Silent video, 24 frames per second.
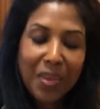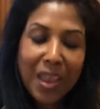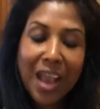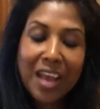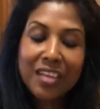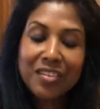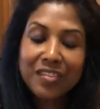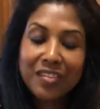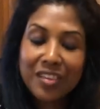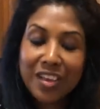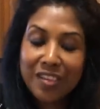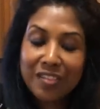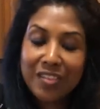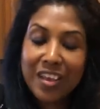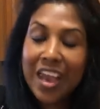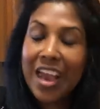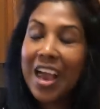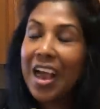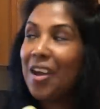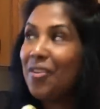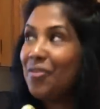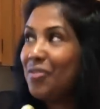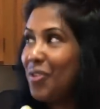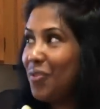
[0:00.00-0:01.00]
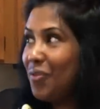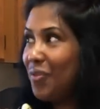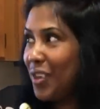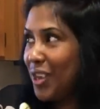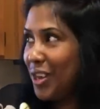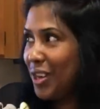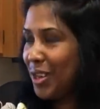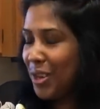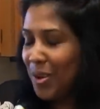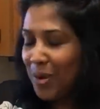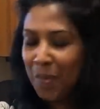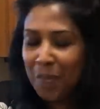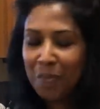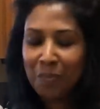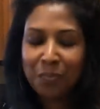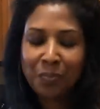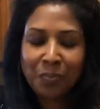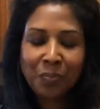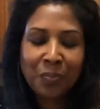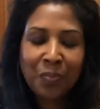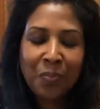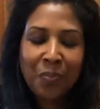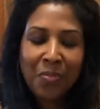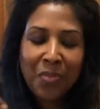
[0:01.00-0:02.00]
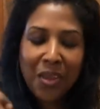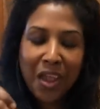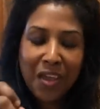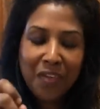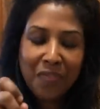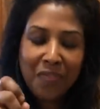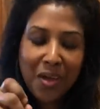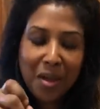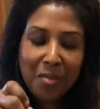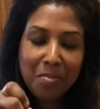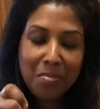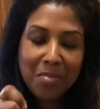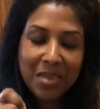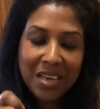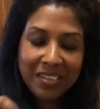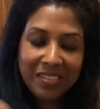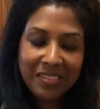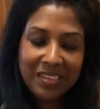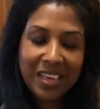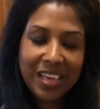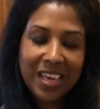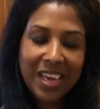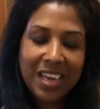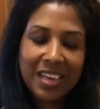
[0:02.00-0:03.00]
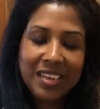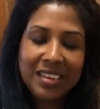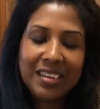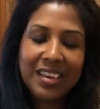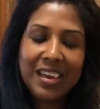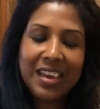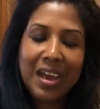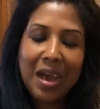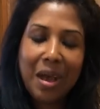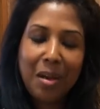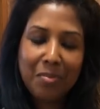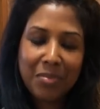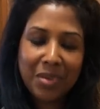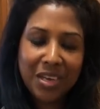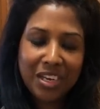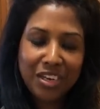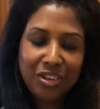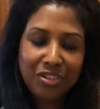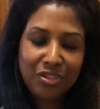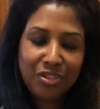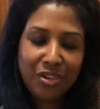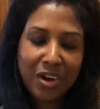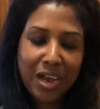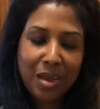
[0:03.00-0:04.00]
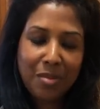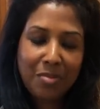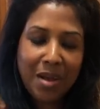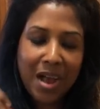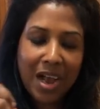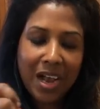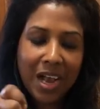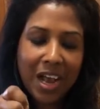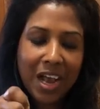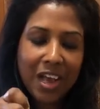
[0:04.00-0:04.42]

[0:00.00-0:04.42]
And since I have the video, if I'm missing anything, I'm going to try back.